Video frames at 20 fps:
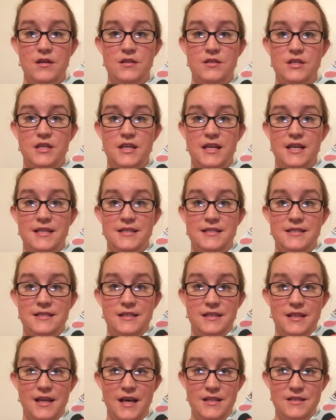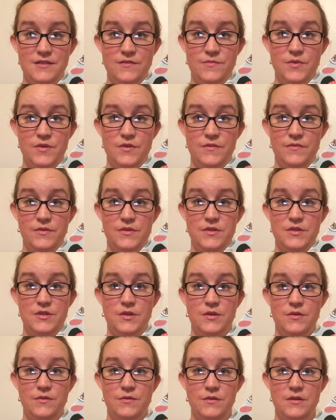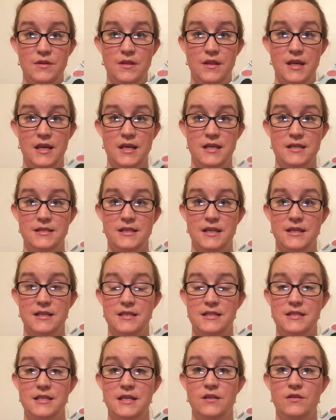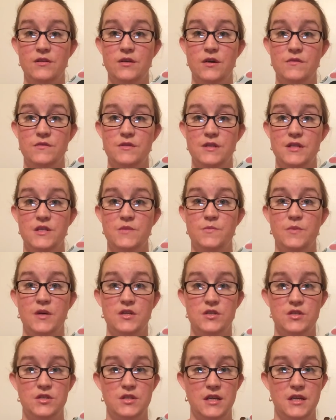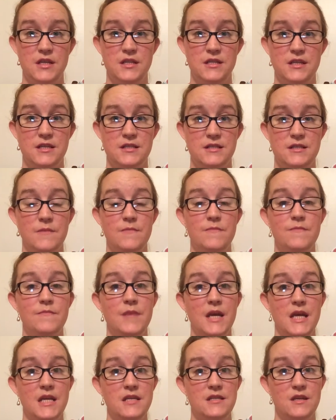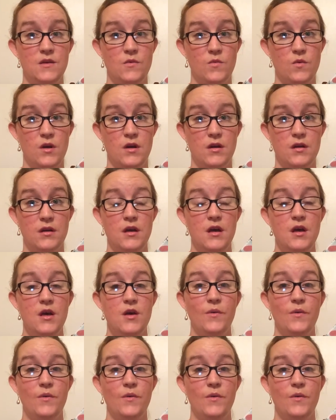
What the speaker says: She has lots of beautiful sewed things like these needle cozies, but she does amazing work